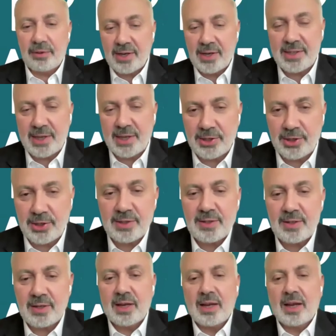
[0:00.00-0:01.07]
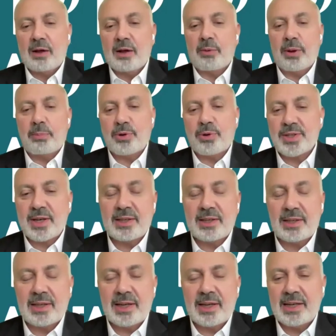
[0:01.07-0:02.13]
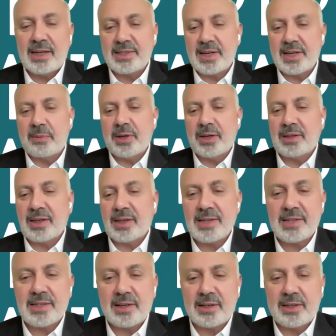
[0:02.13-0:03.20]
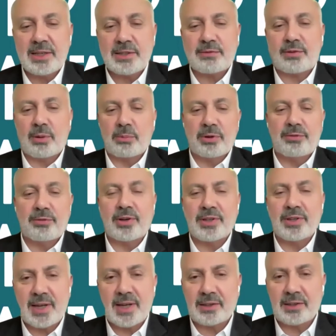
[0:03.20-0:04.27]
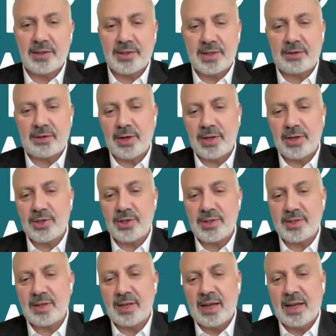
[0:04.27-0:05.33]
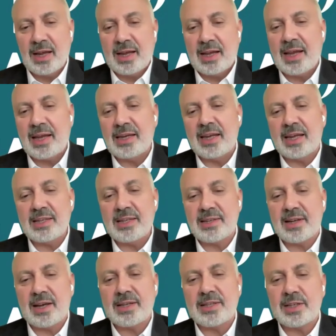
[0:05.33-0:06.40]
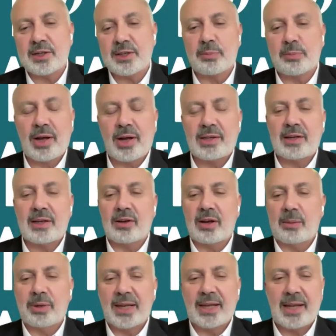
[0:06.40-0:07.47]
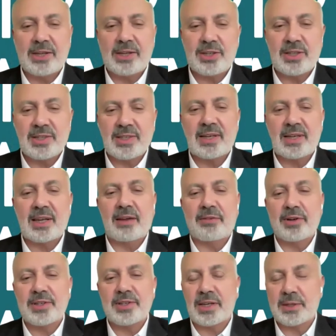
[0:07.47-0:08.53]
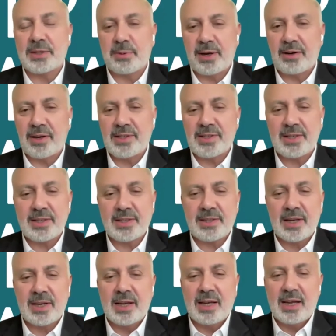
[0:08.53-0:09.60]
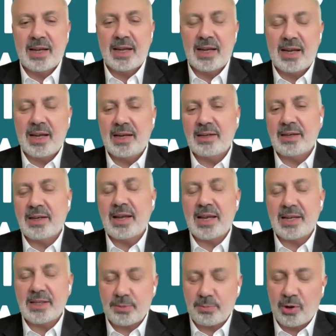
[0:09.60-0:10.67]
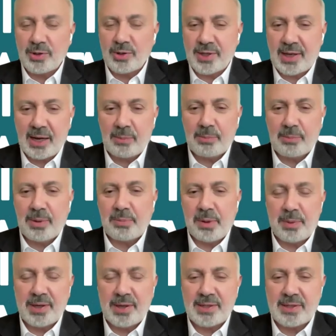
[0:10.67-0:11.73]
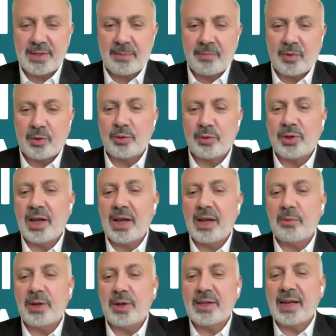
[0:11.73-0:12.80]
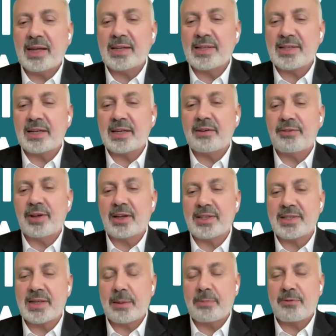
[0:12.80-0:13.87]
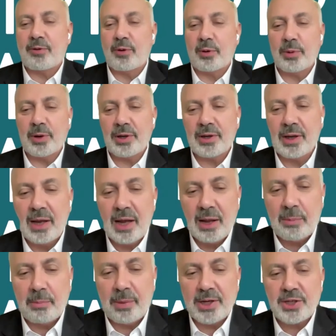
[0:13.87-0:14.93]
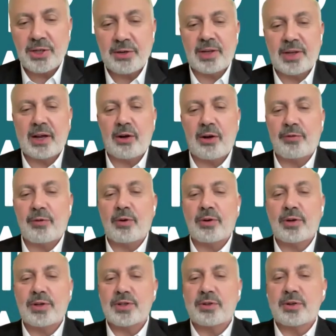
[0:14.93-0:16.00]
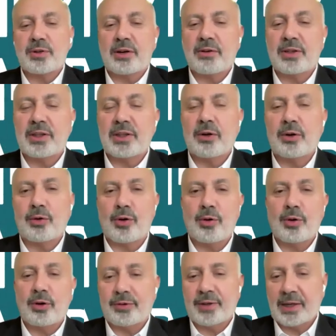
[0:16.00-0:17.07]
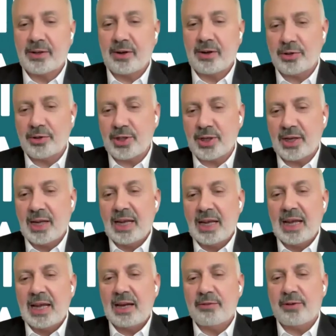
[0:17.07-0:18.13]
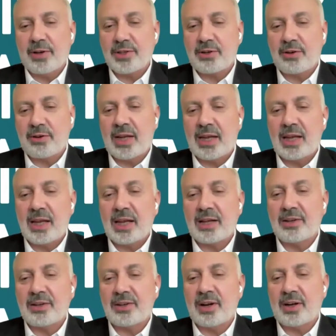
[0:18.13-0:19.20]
later sessions. In our last 3 sessions, we presented and examined case studies from different sectors and regions, gaining insights into practical applications and diverse experiences in small-scale PPPs. Today, we take a significant step forward by shifting our focus to the critical role of technology in fostering a